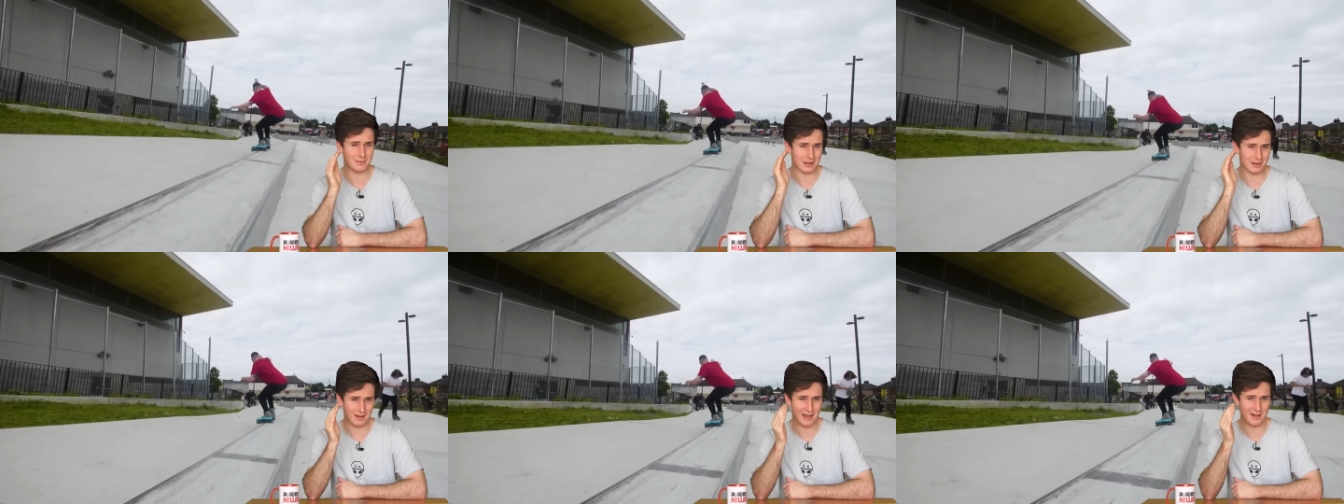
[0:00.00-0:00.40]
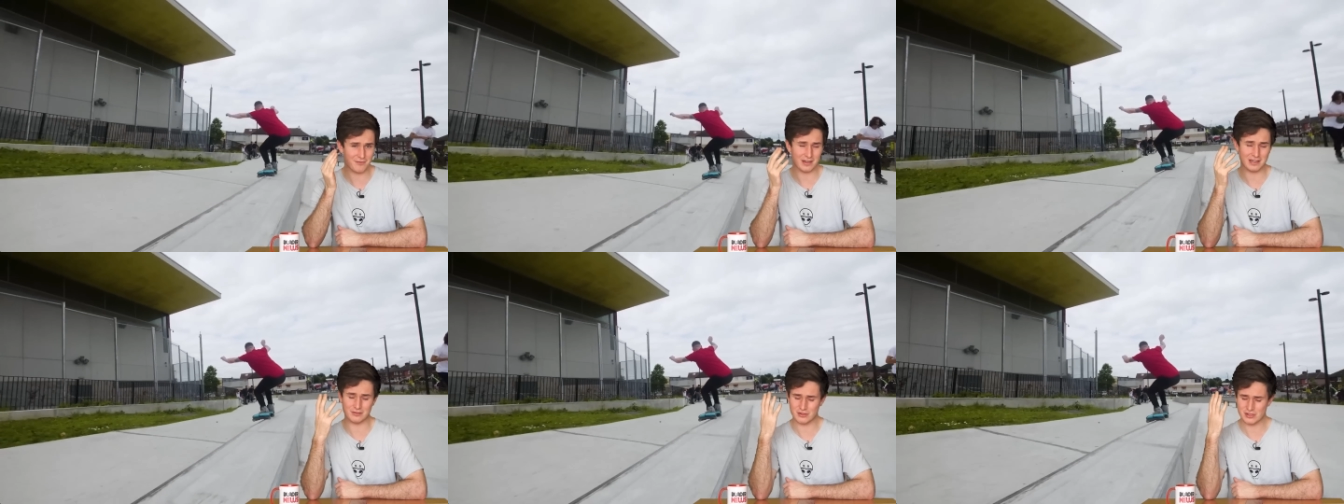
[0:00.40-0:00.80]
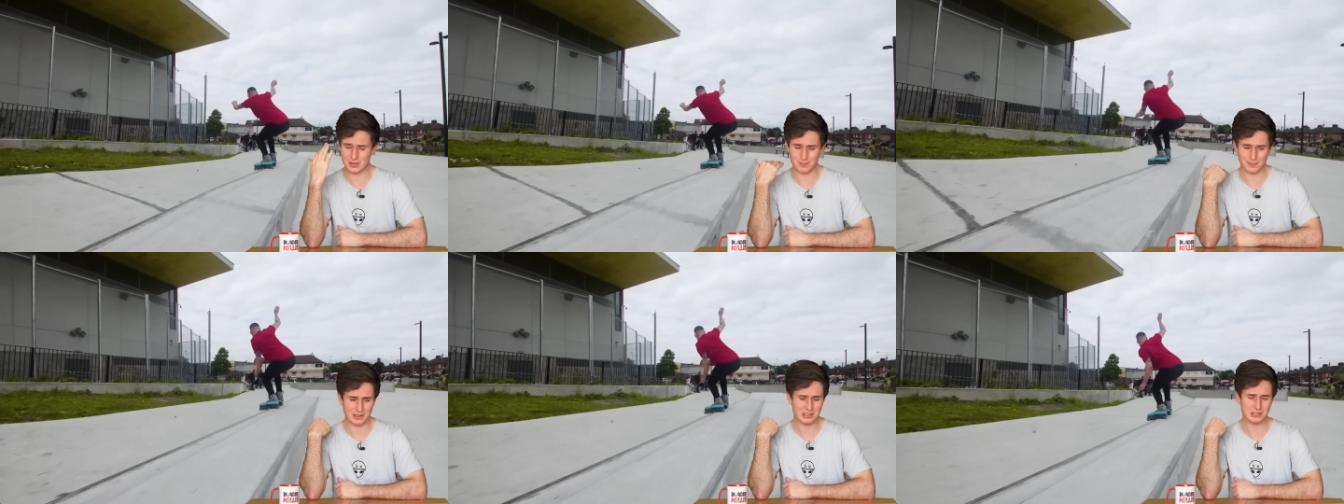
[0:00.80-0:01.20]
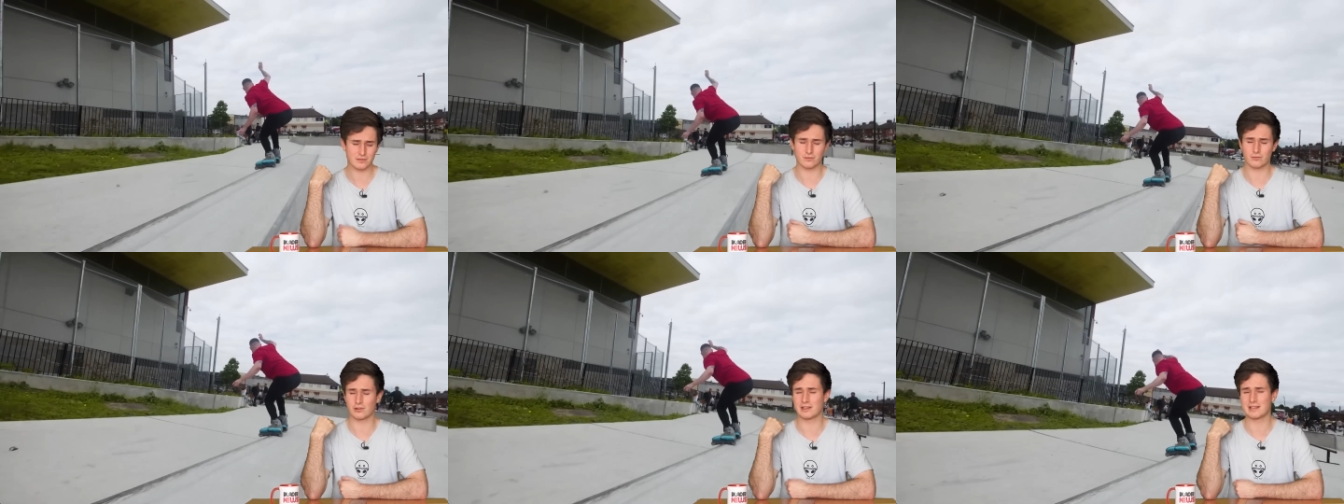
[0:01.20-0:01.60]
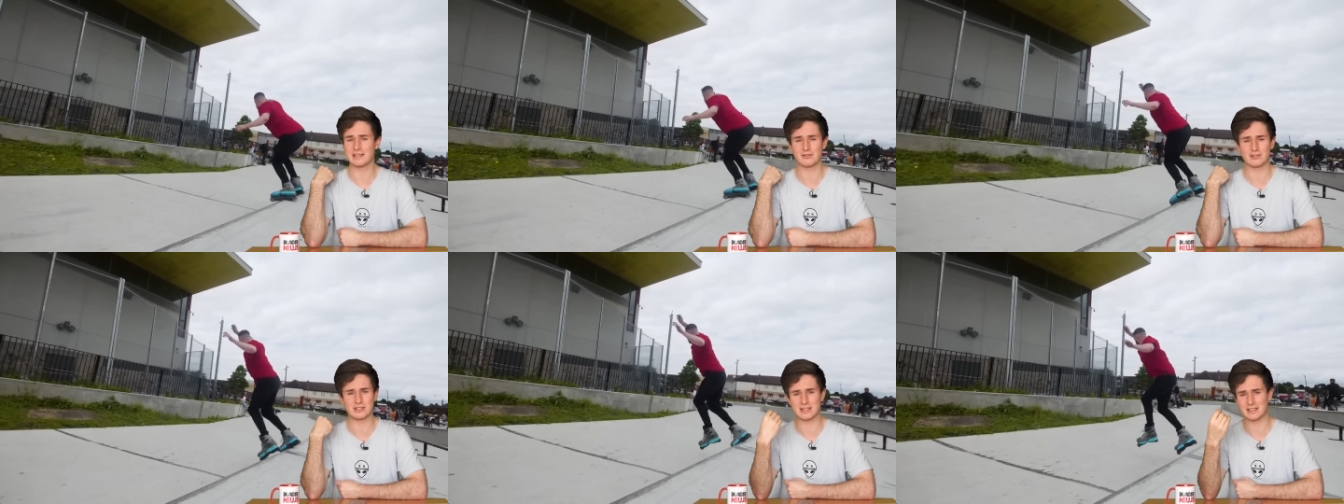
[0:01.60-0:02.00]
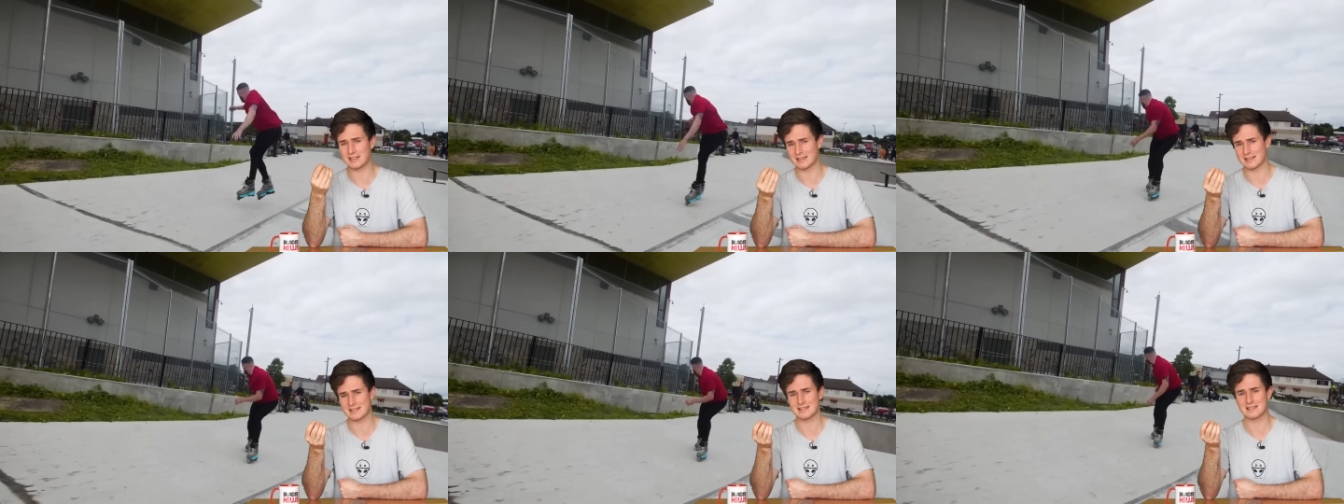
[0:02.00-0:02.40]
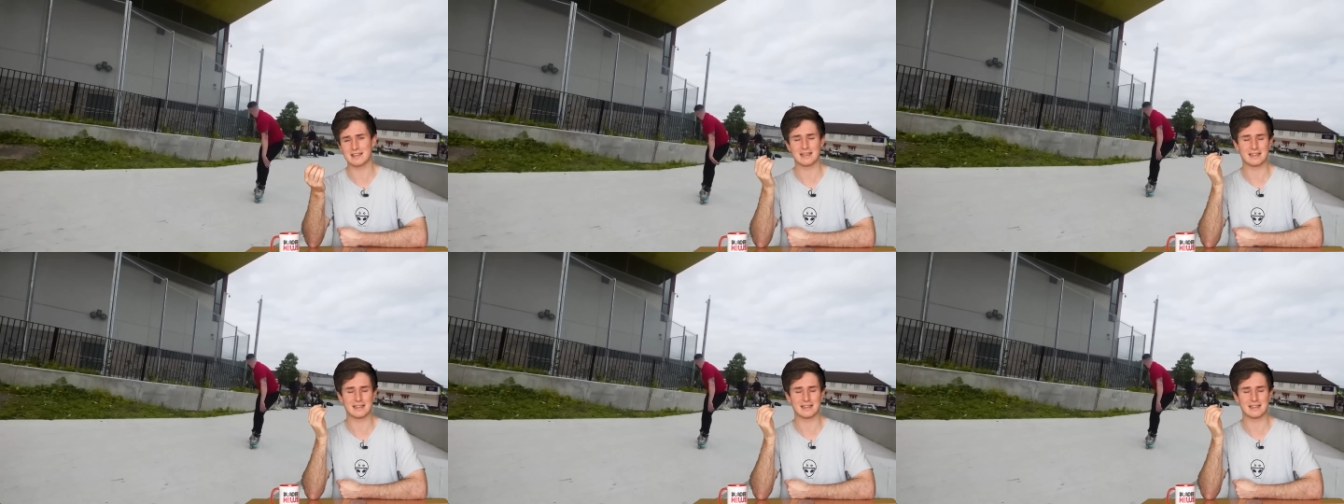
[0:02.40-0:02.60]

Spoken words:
in my life, and just a bunch of really ridiculous,